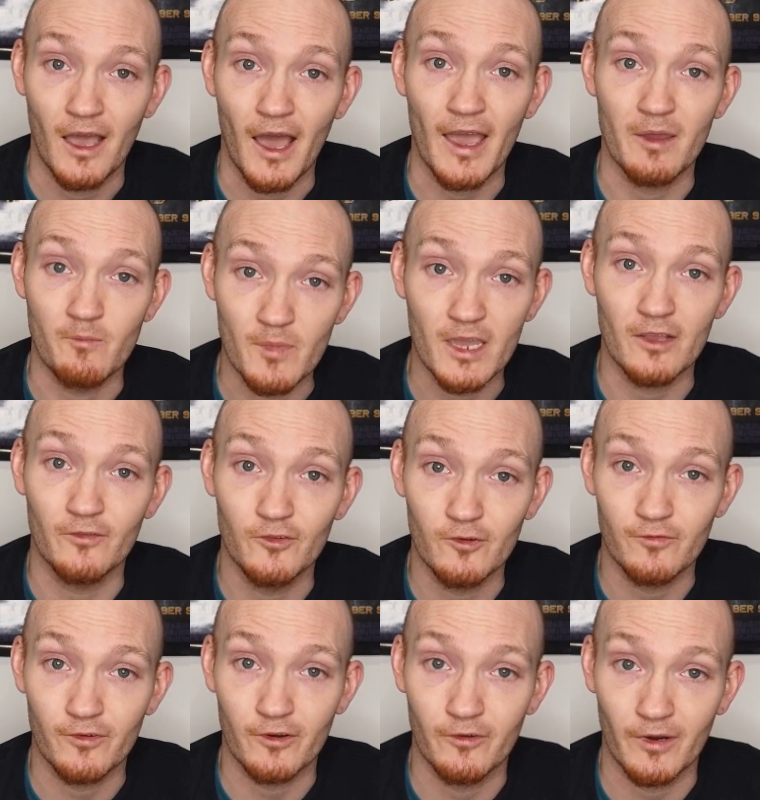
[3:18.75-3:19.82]
I made
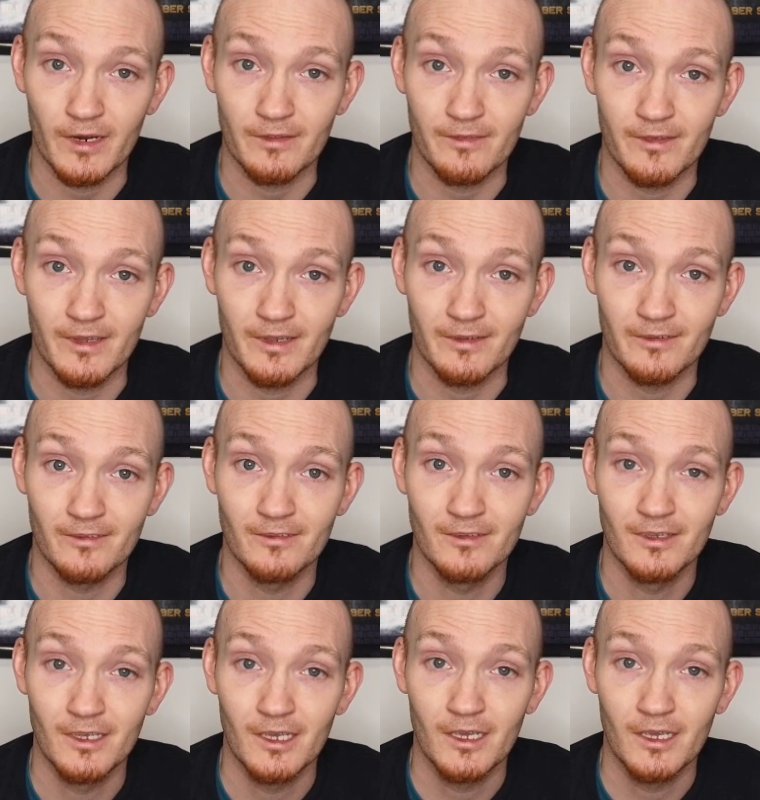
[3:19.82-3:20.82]
you for great things.